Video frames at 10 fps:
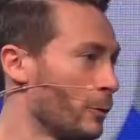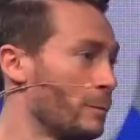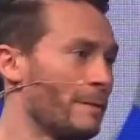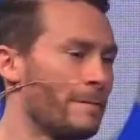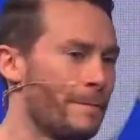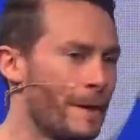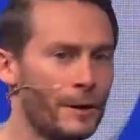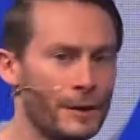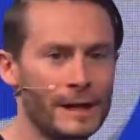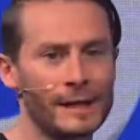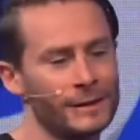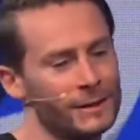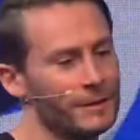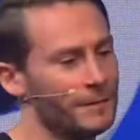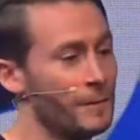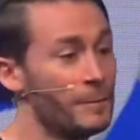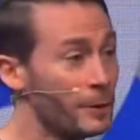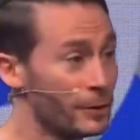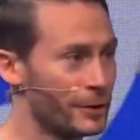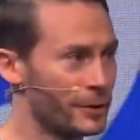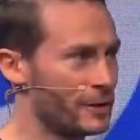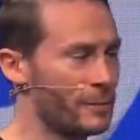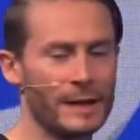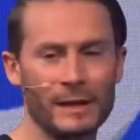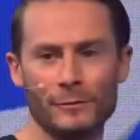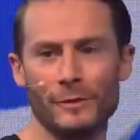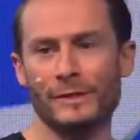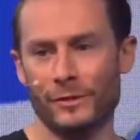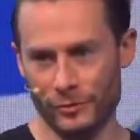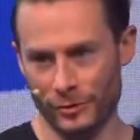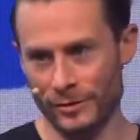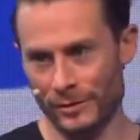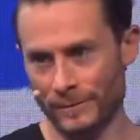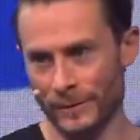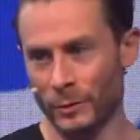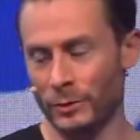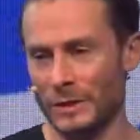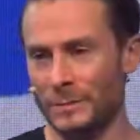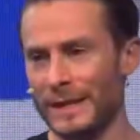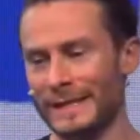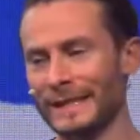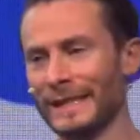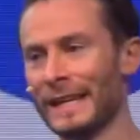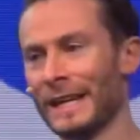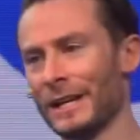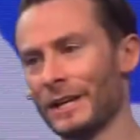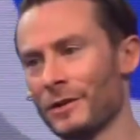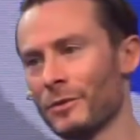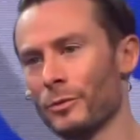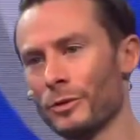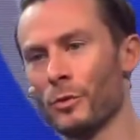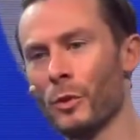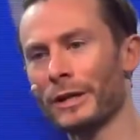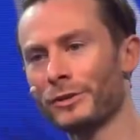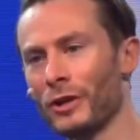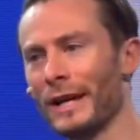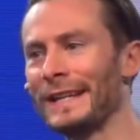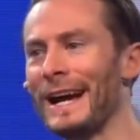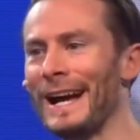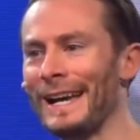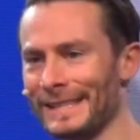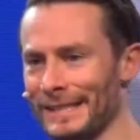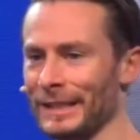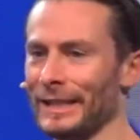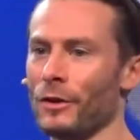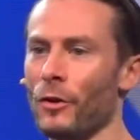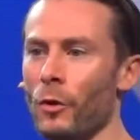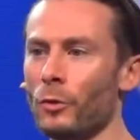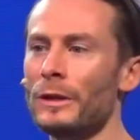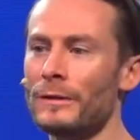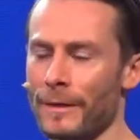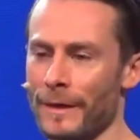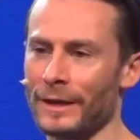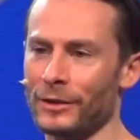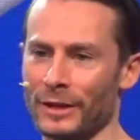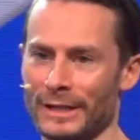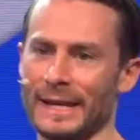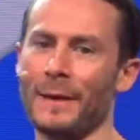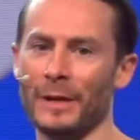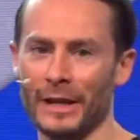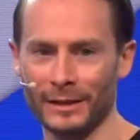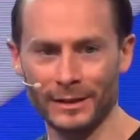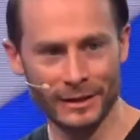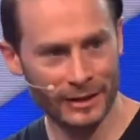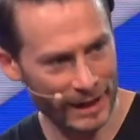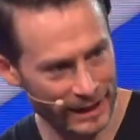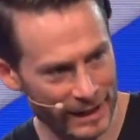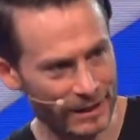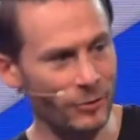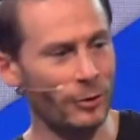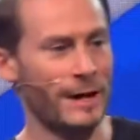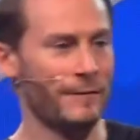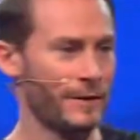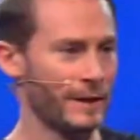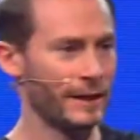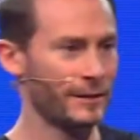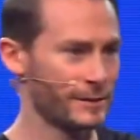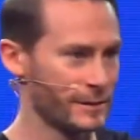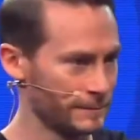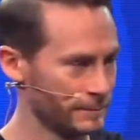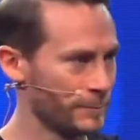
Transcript: will be very familiar to many researchers, which is basically you want to try and isolate only the thing you're examining and ignore everything else.